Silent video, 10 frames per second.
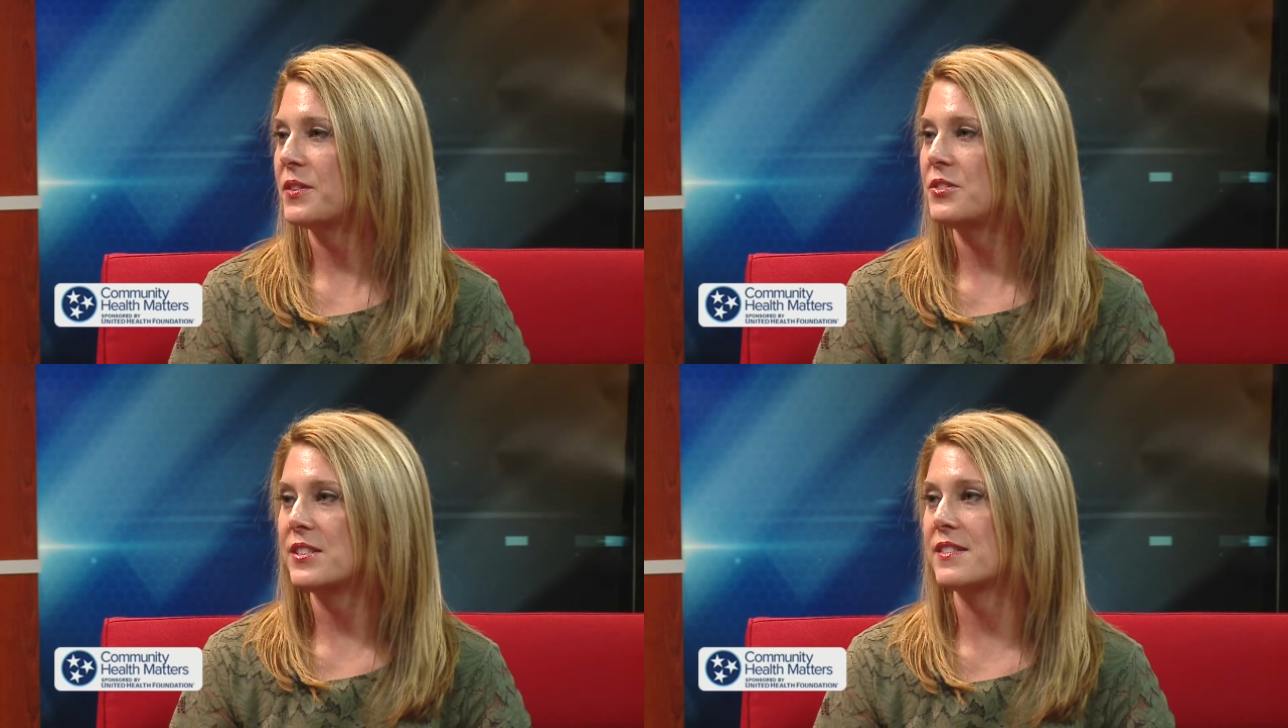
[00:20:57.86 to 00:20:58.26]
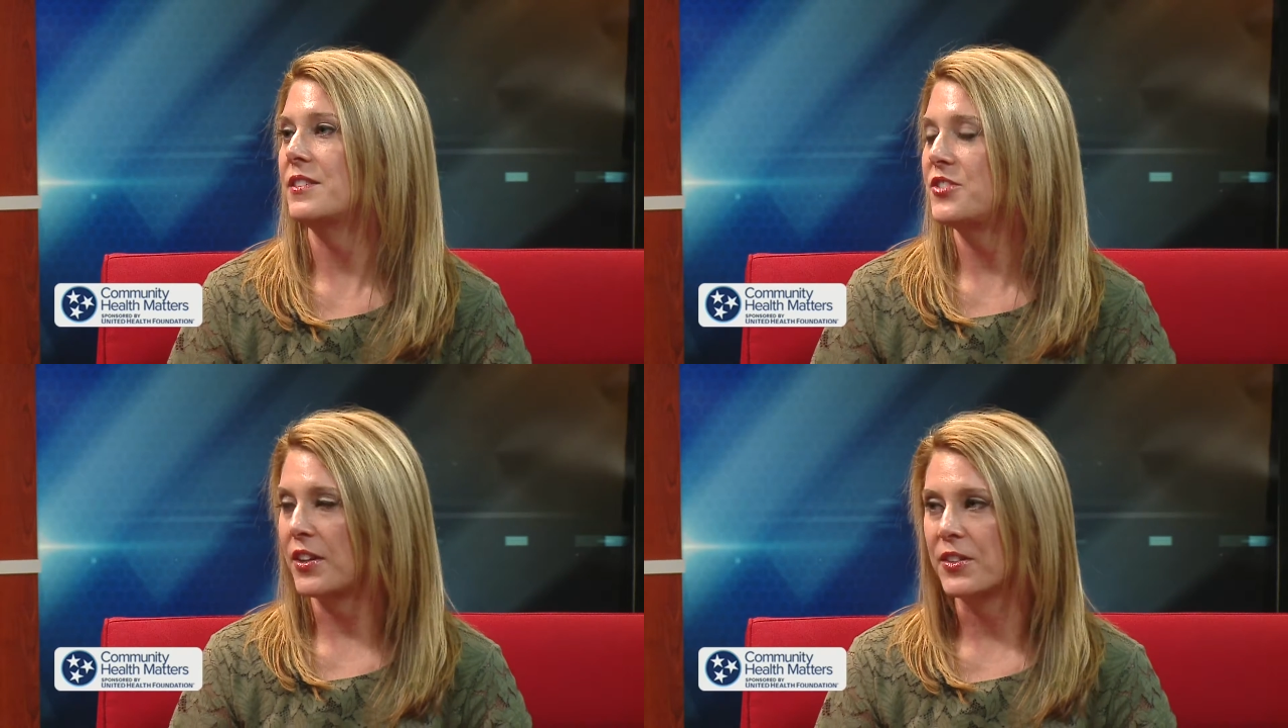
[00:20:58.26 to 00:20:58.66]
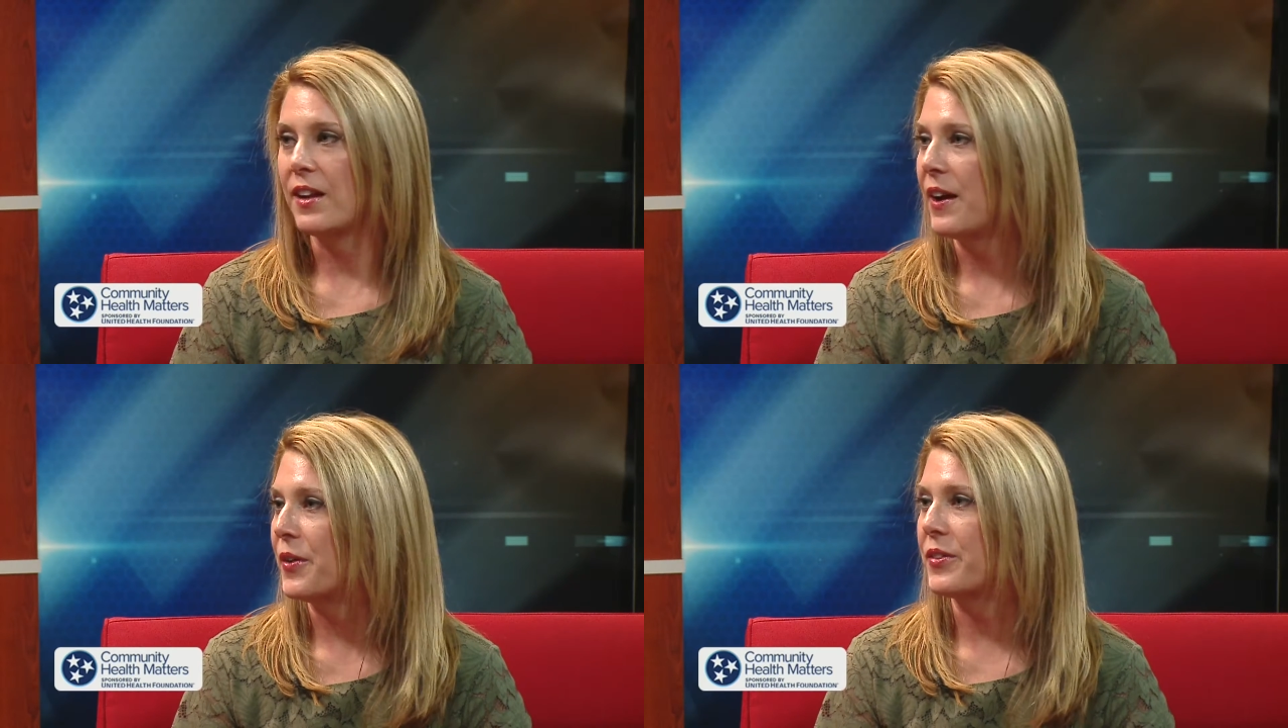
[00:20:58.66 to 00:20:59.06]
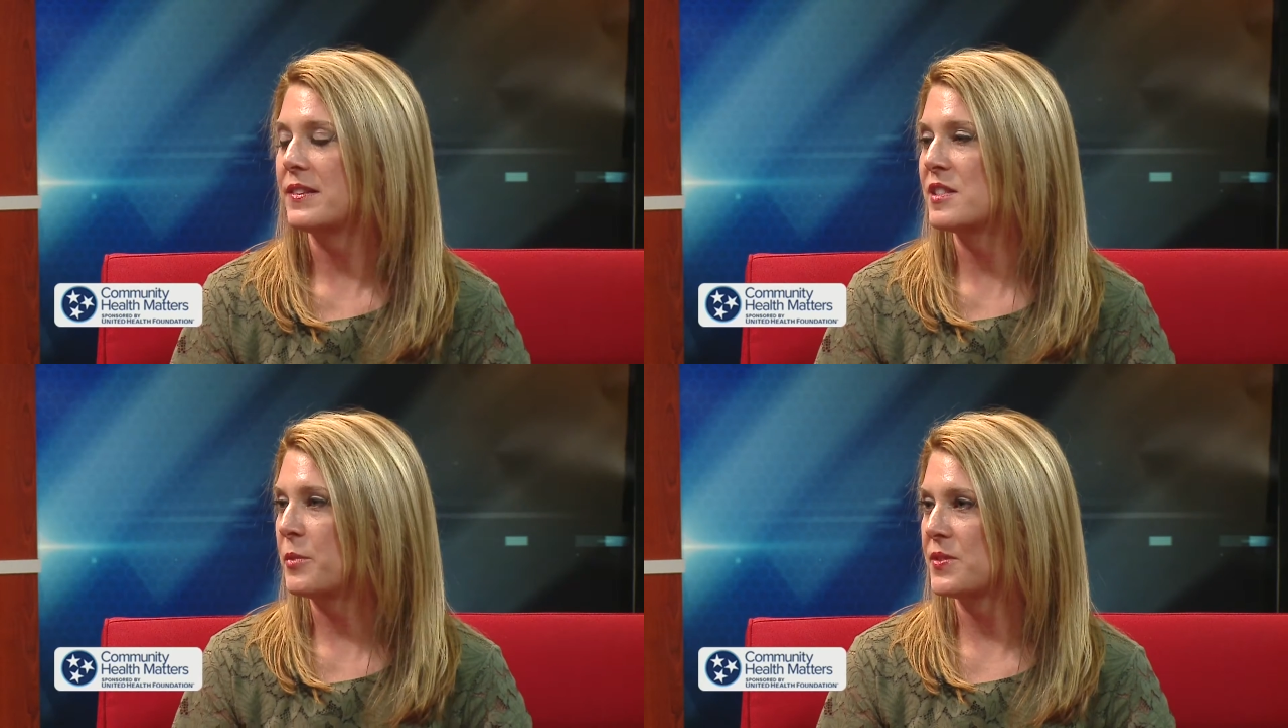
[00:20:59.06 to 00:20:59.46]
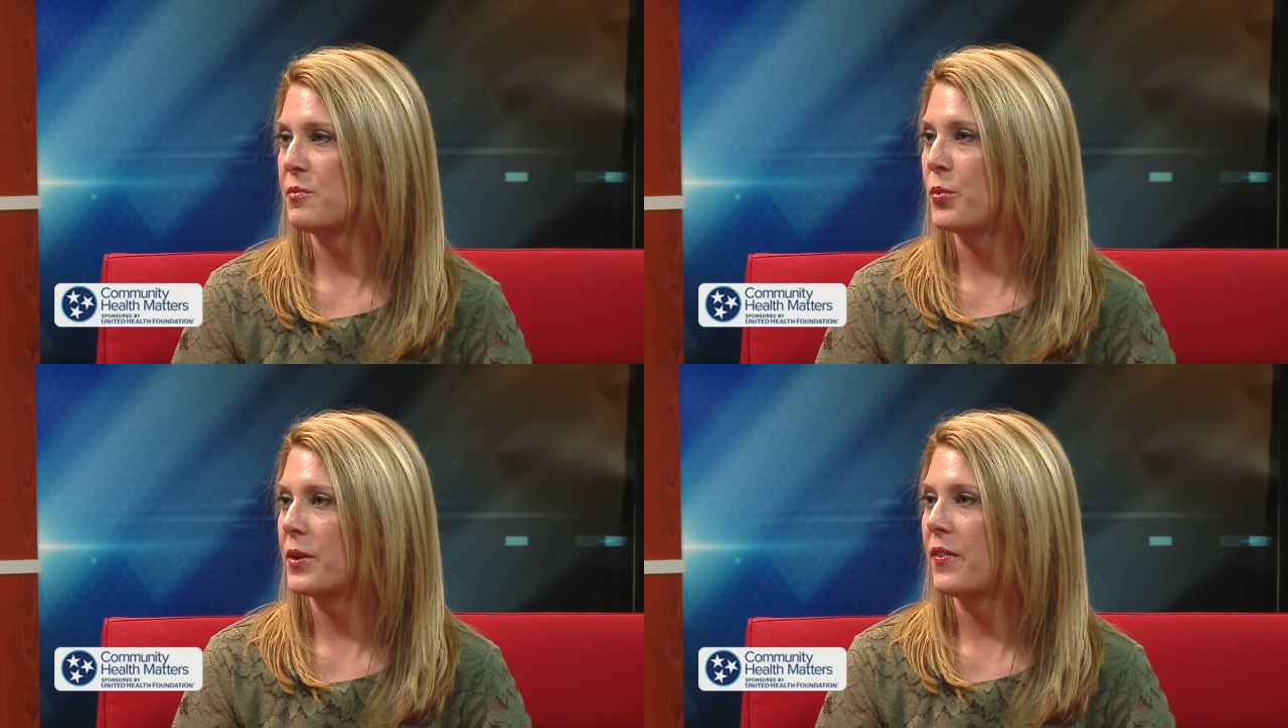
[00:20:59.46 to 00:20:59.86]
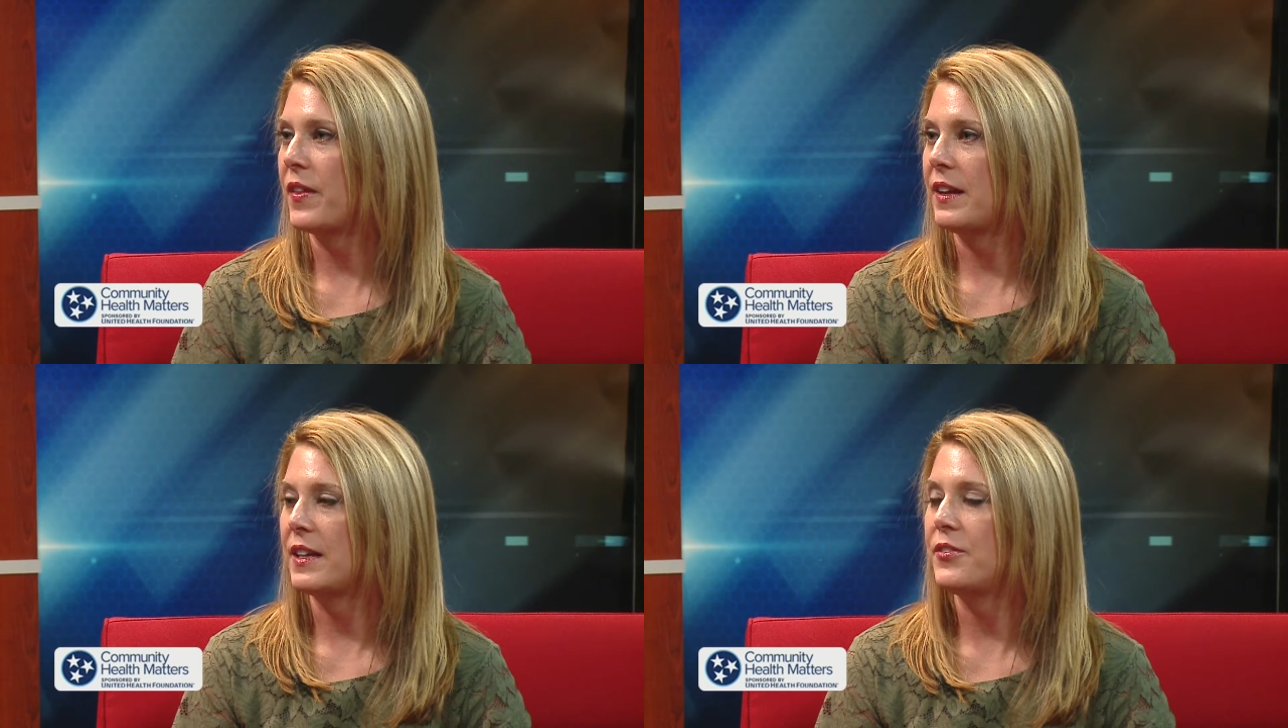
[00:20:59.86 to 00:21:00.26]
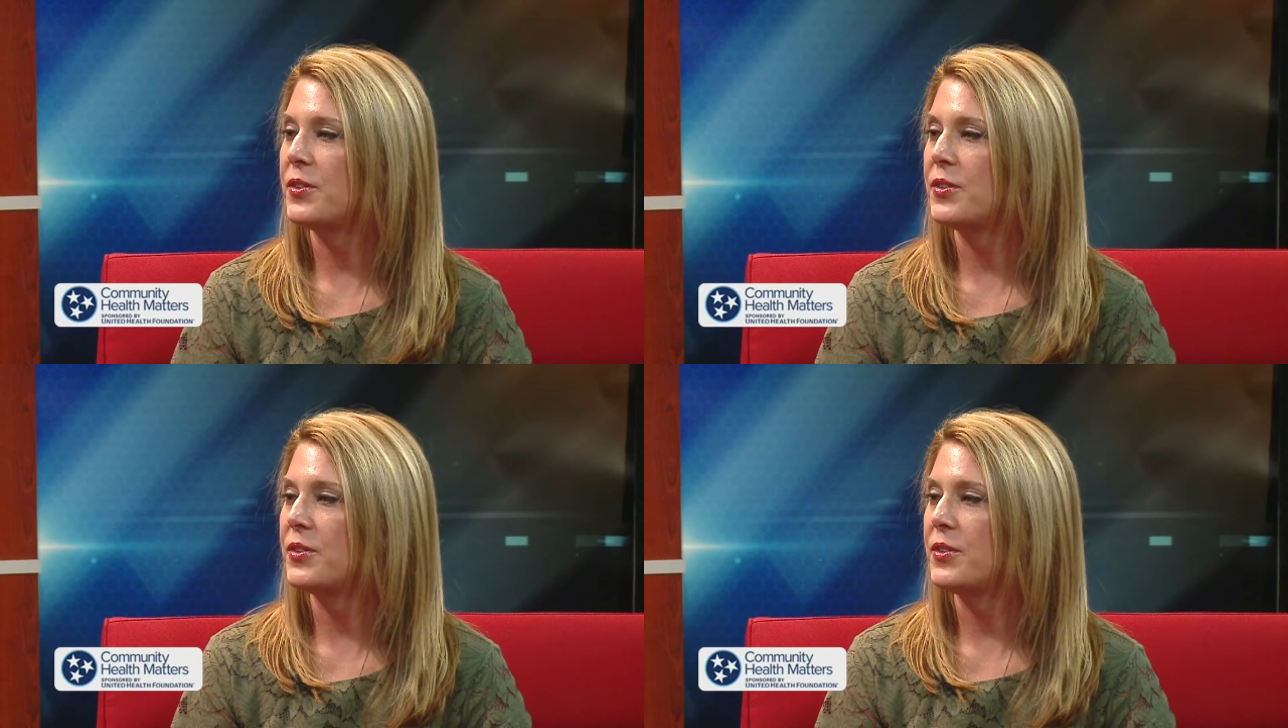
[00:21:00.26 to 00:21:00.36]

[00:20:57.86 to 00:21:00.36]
So just general health is the most important thing.